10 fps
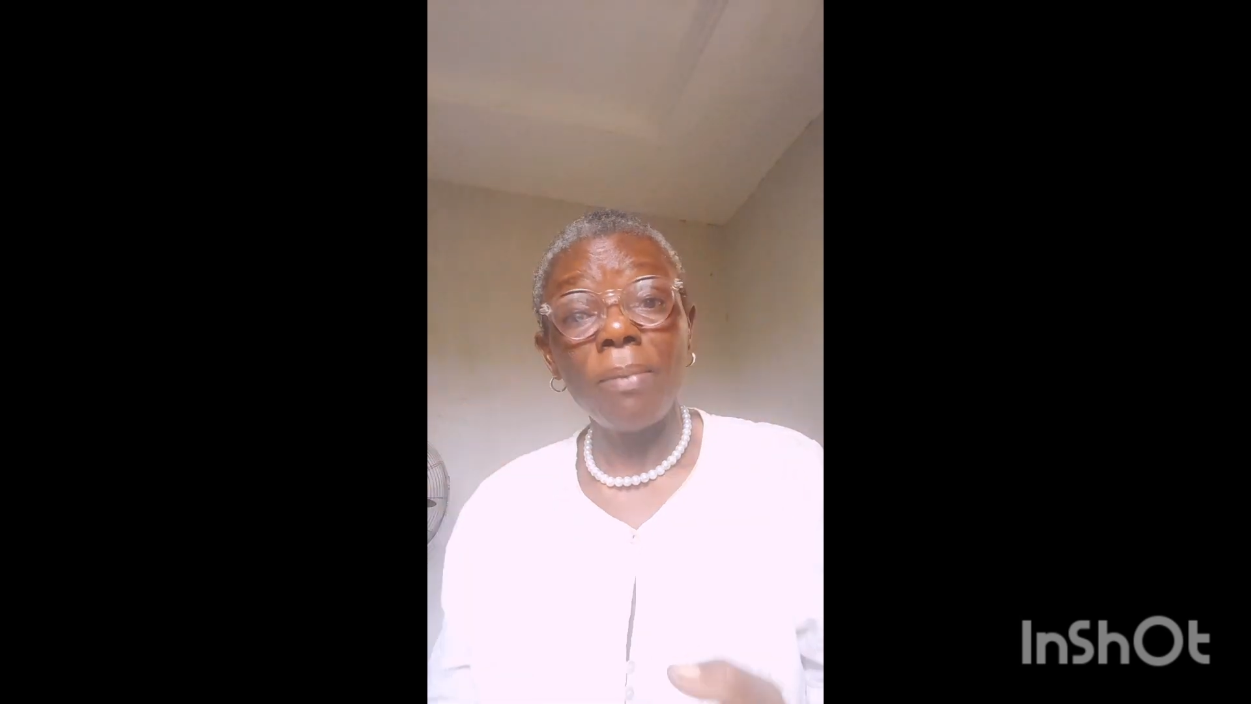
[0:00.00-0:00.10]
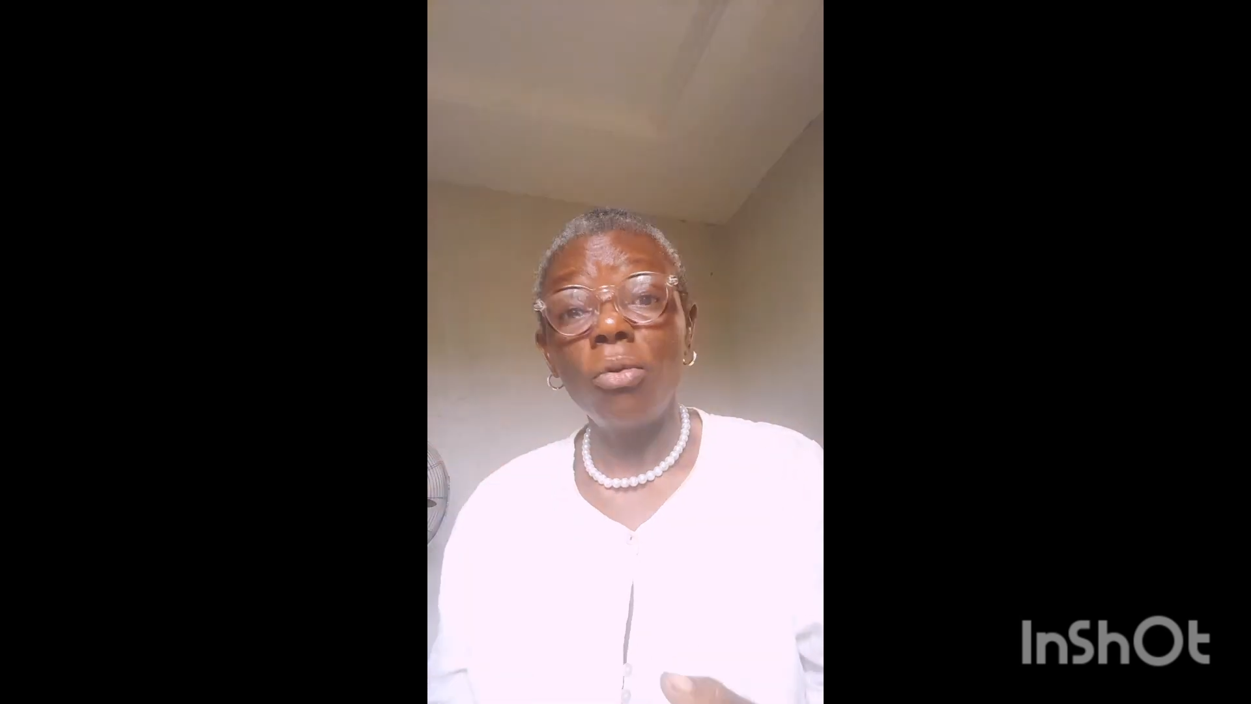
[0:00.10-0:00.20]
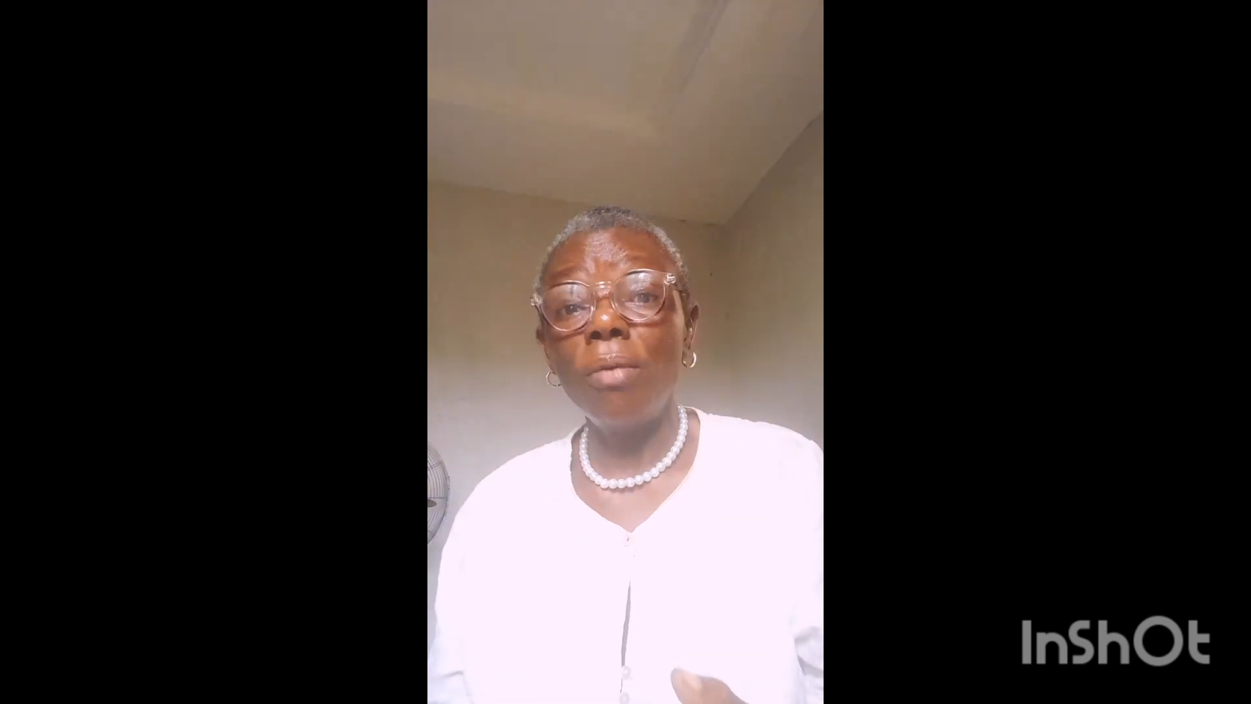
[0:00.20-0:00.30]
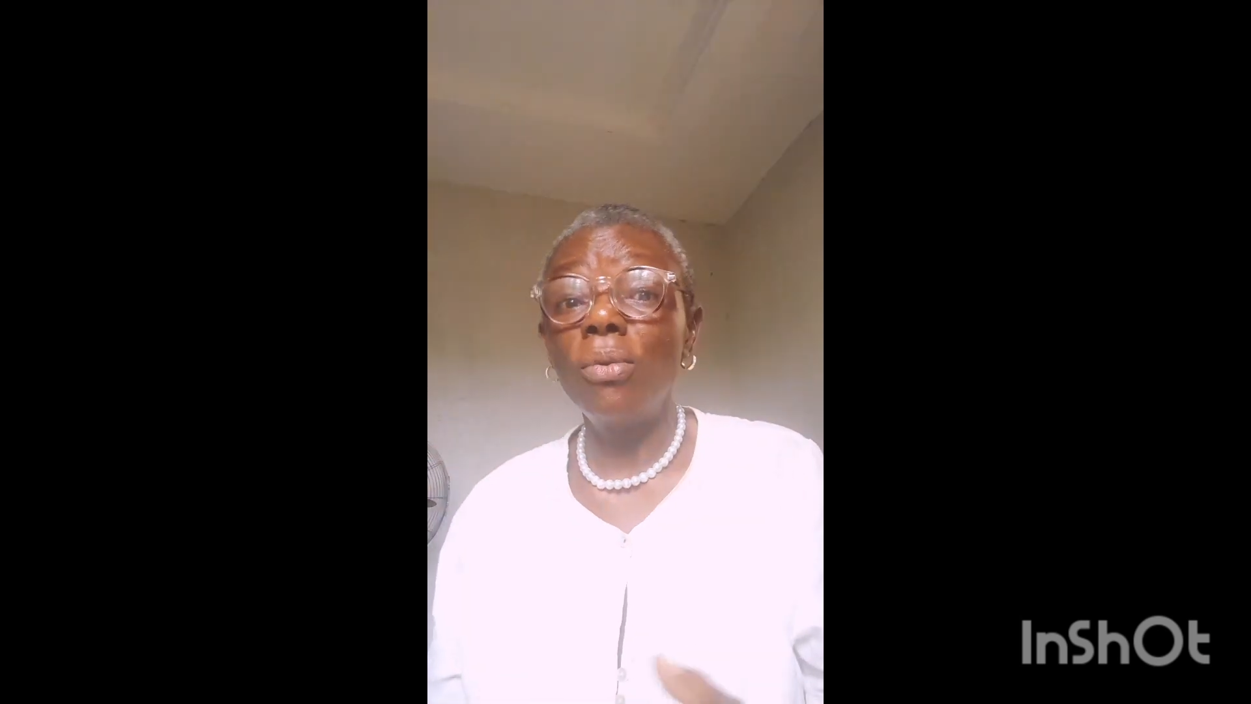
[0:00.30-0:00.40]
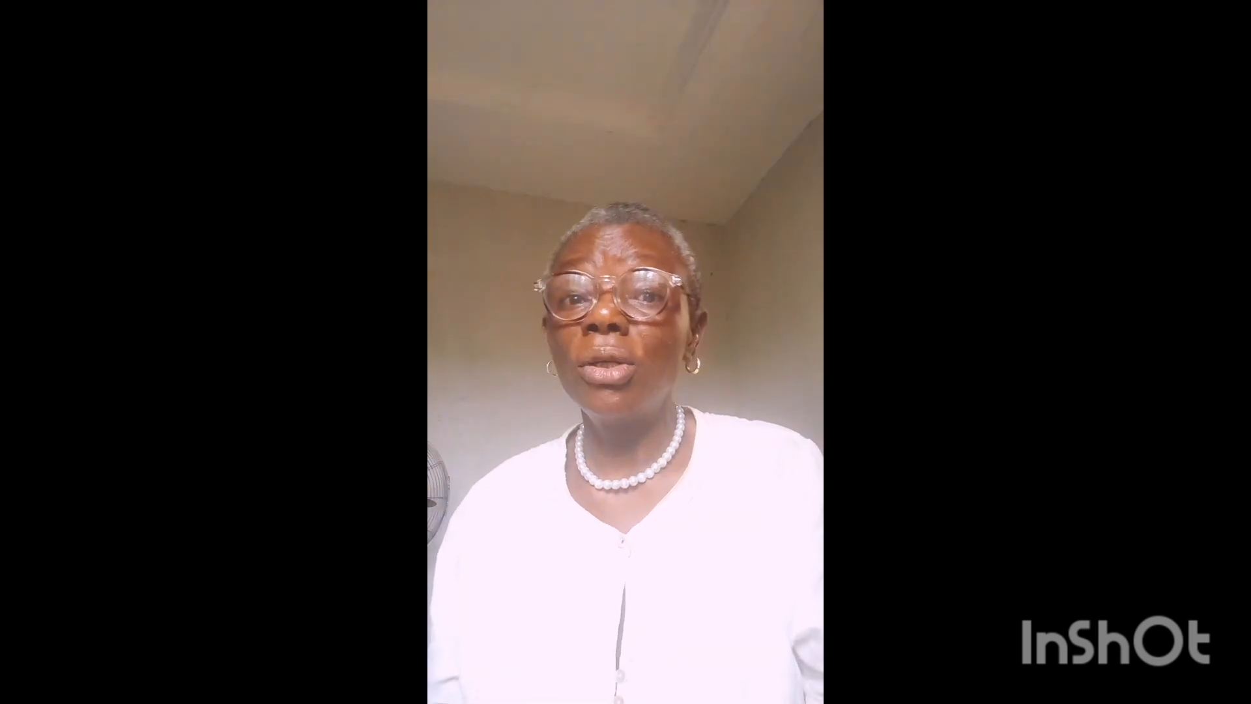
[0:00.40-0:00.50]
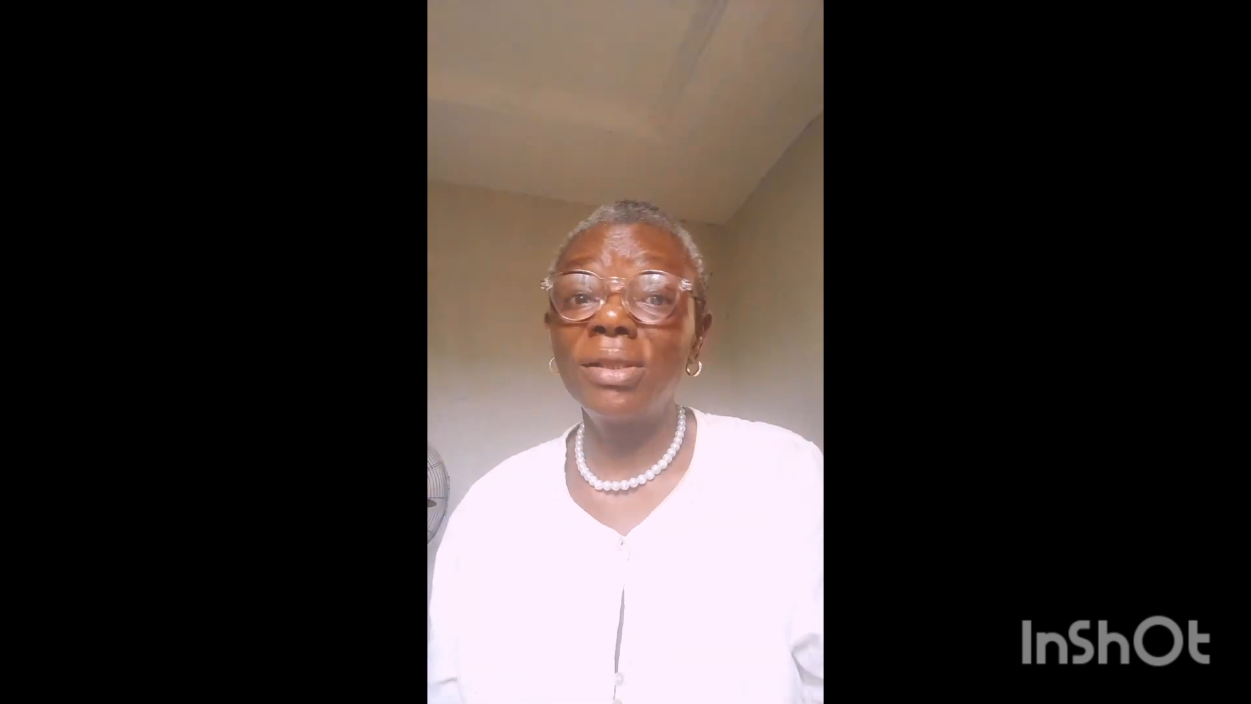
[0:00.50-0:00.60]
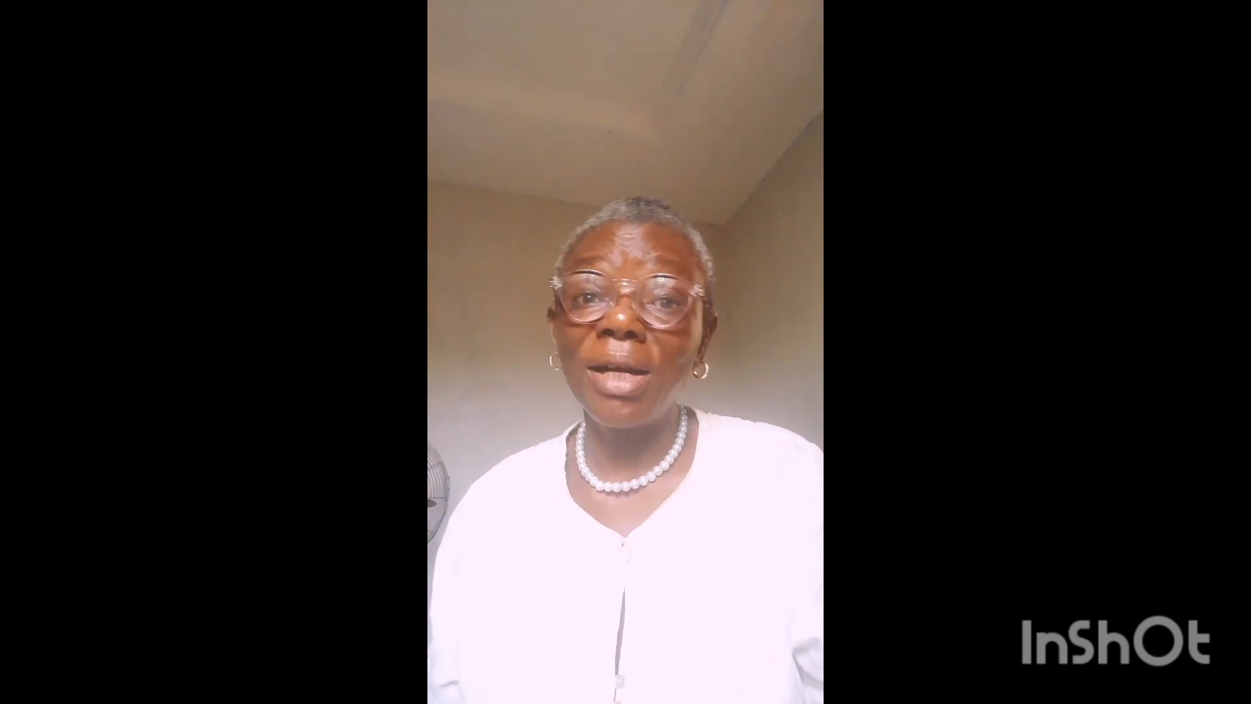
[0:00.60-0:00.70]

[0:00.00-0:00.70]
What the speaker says: poor blood